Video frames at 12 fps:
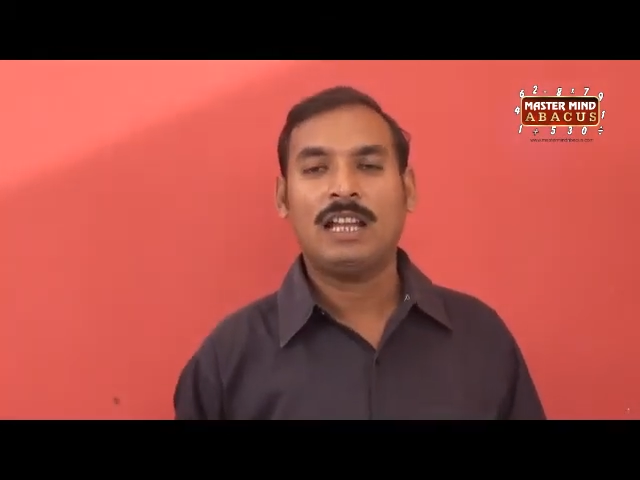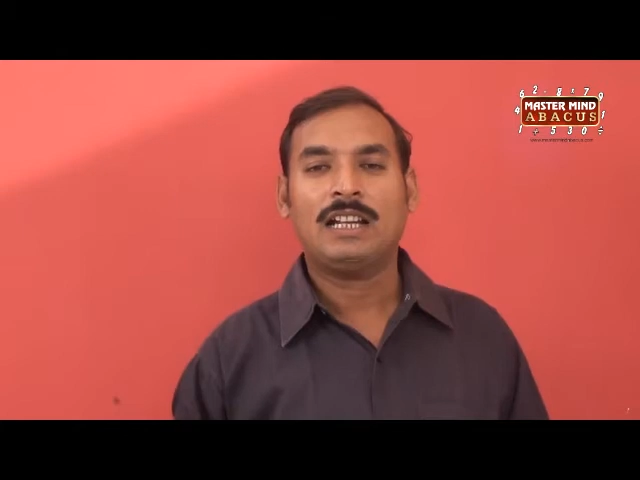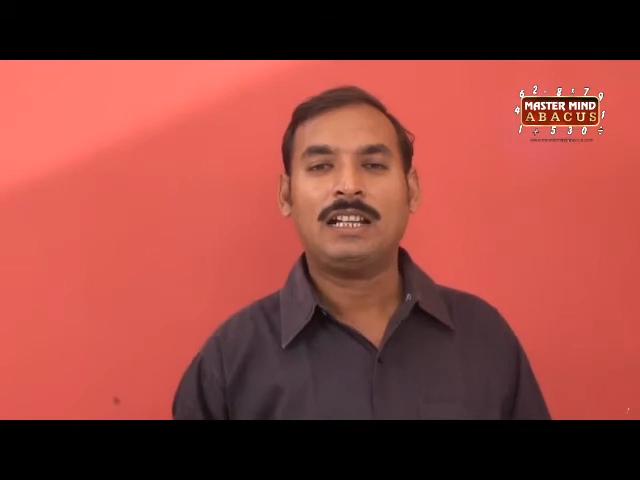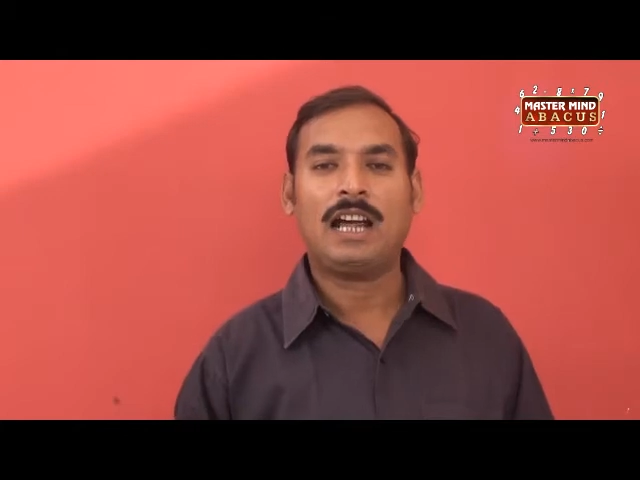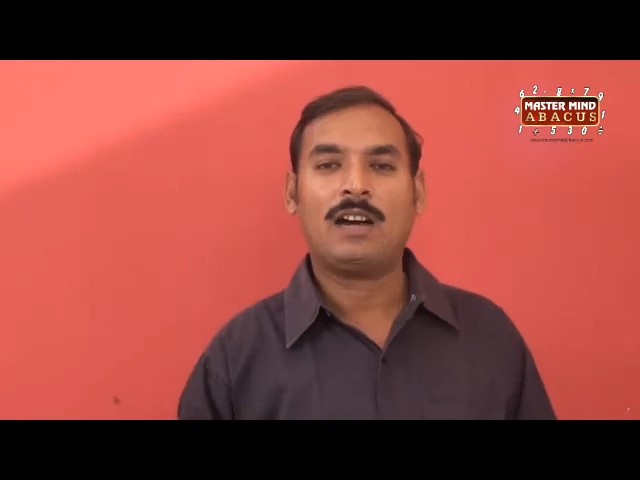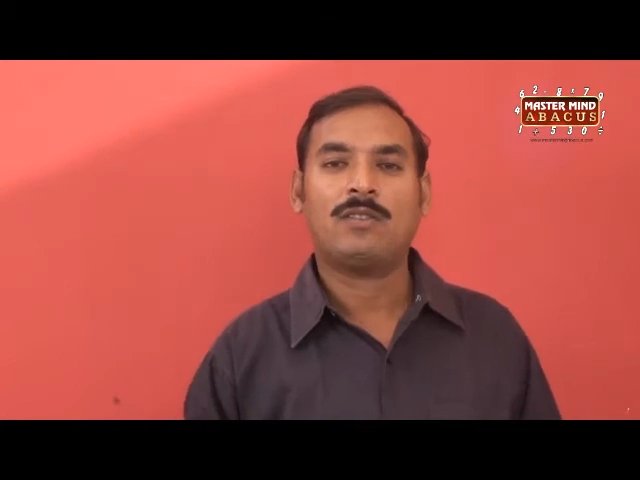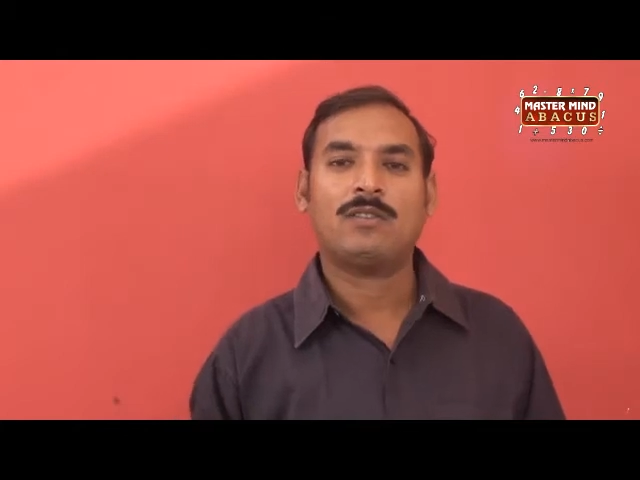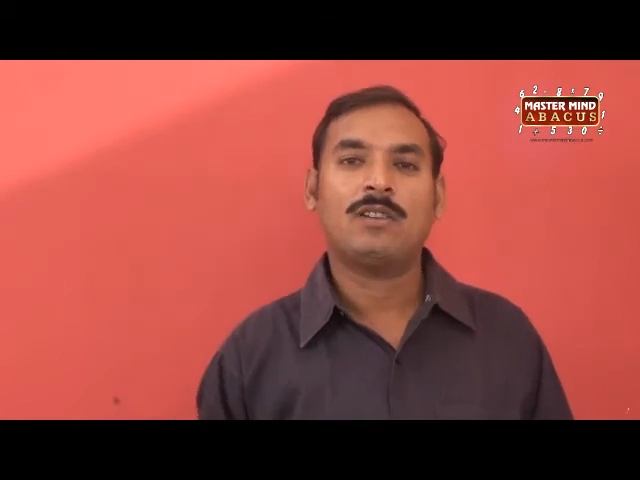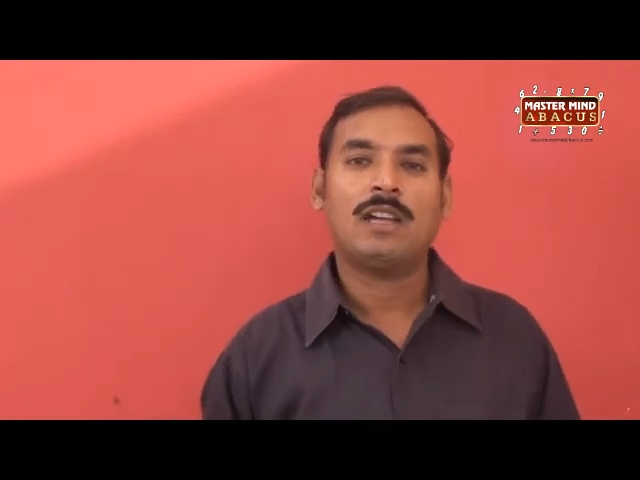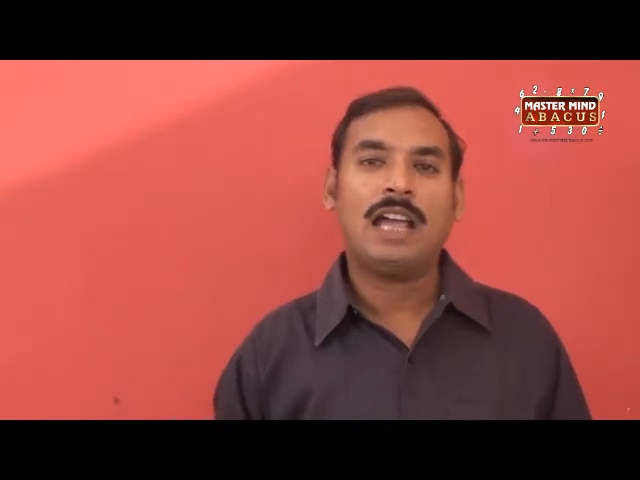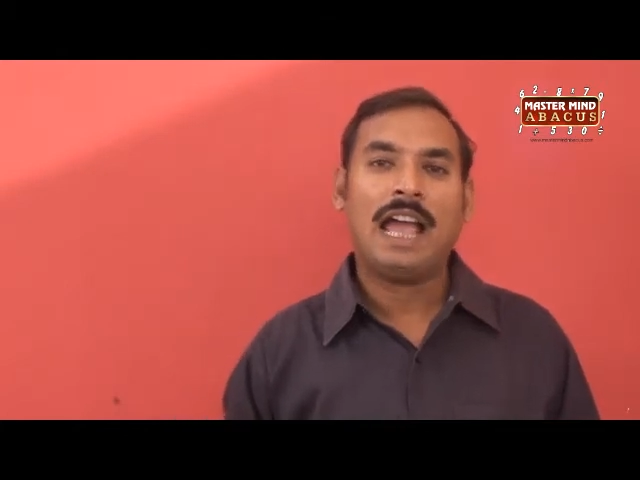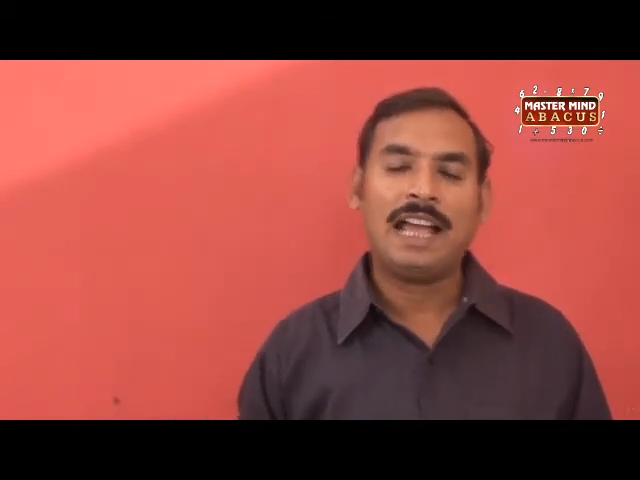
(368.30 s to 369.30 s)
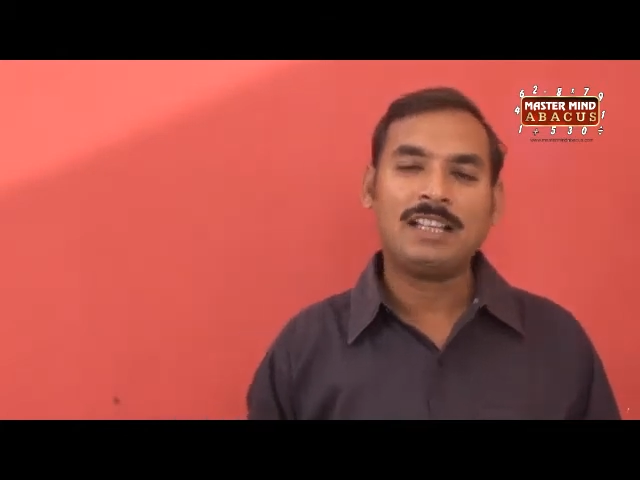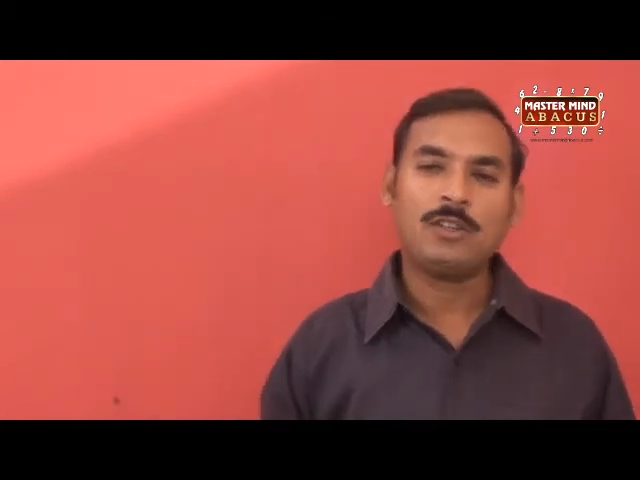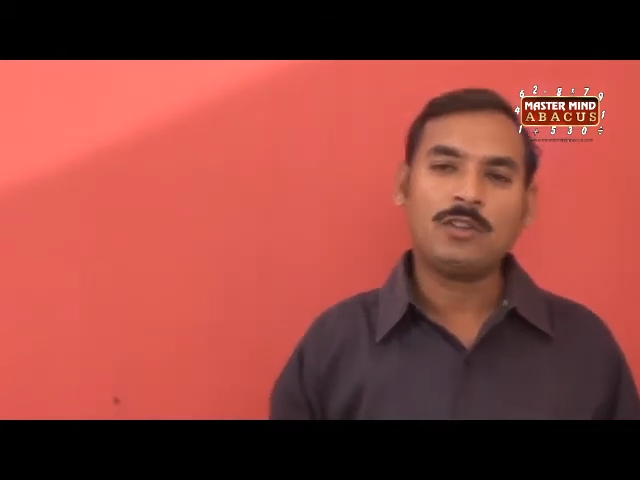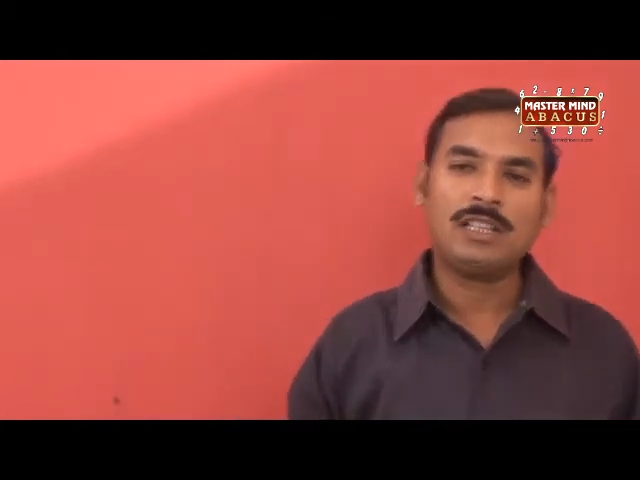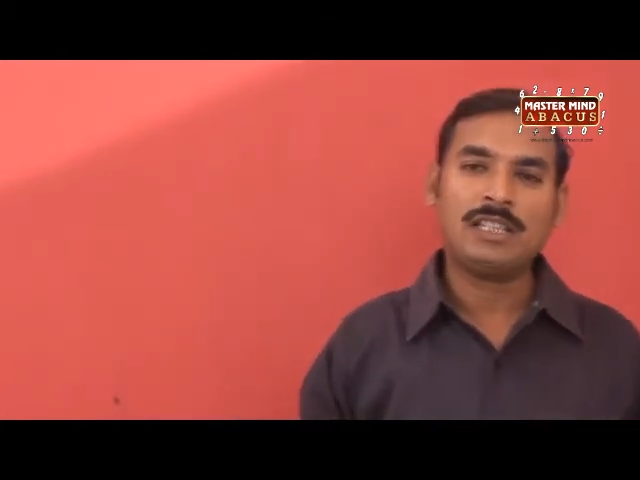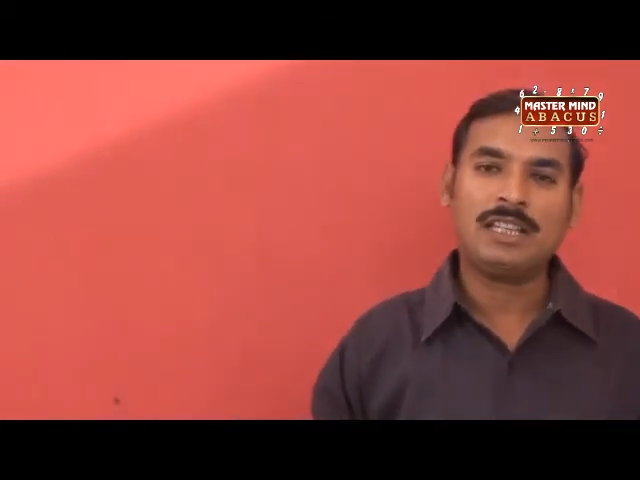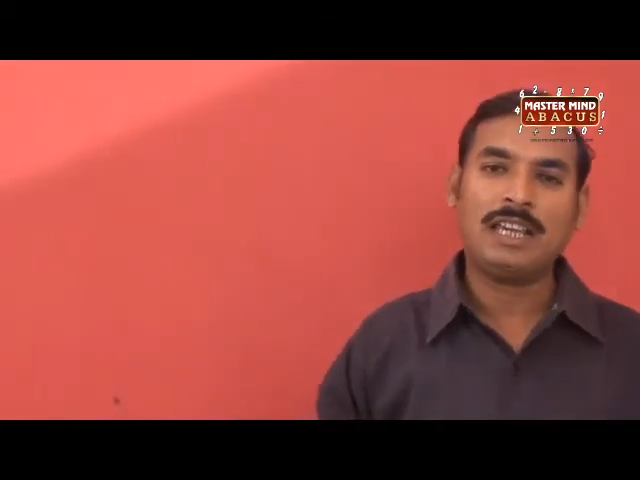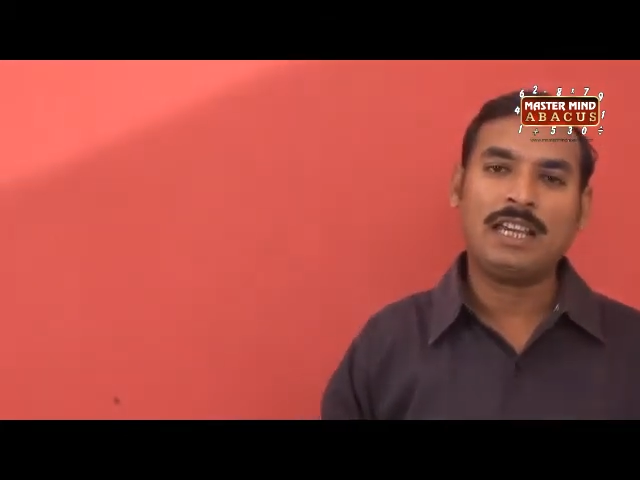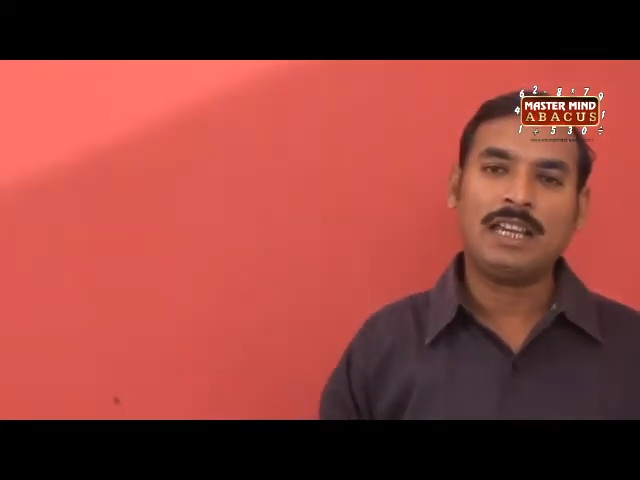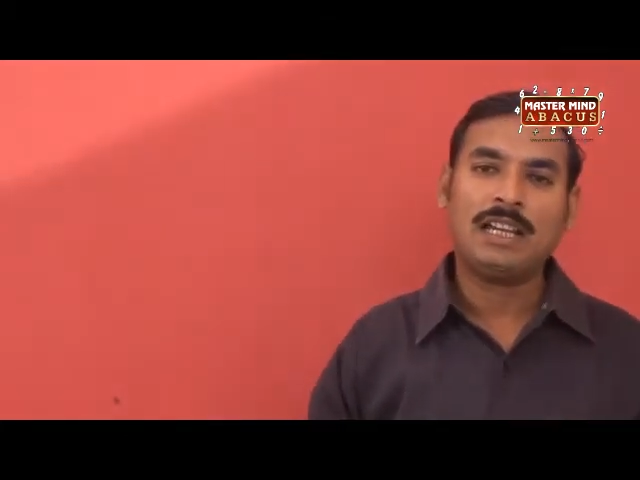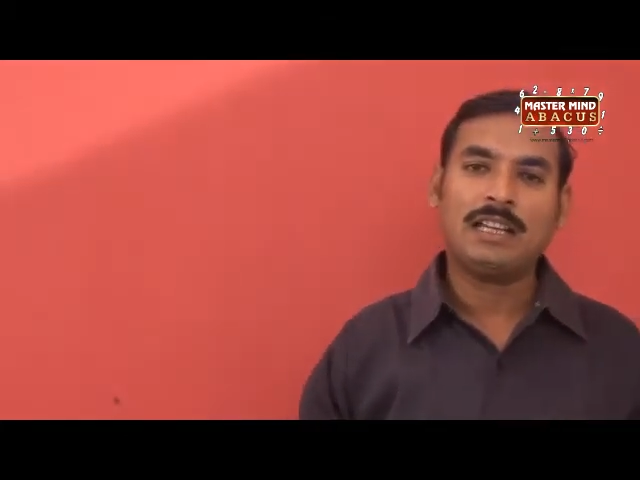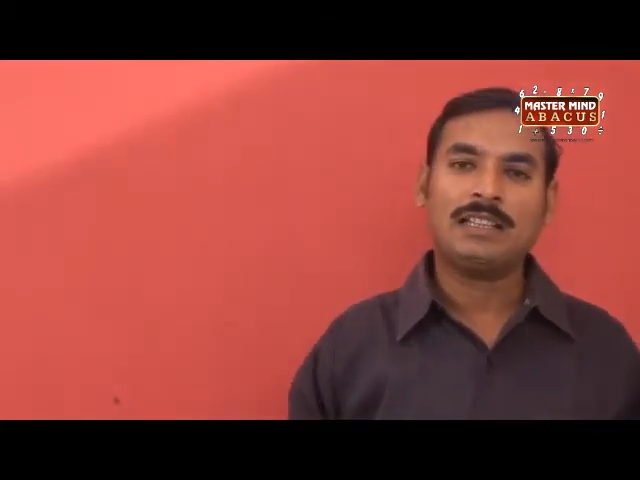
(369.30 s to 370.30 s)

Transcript: Now, as you can see